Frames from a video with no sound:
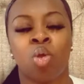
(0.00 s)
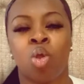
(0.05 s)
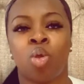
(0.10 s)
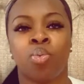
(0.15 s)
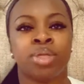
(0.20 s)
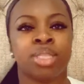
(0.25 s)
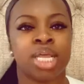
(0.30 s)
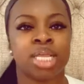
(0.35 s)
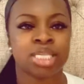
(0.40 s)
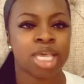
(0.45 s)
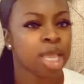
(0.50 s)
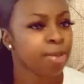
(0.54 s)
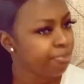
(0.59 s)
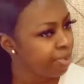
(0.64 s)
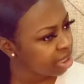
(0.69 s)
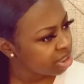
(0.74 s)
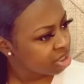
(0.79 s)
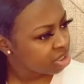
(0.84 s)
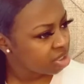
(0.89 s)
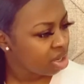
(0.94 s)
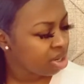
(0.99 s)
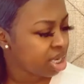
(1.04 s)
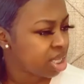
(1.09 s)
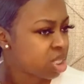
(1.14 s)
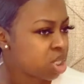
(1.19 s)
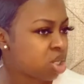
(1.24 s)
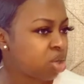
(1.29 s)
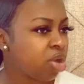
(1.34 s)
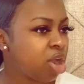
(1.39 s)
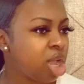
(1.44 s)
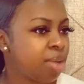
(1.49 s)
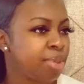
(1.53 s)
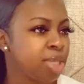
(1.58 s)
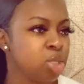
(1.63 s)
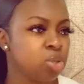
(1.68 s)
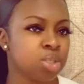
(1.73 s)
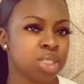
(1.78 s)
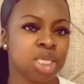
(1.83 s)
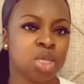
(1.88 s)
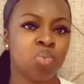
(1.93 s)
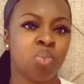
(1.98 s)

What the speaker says: or when they take pictures on Instagram and you see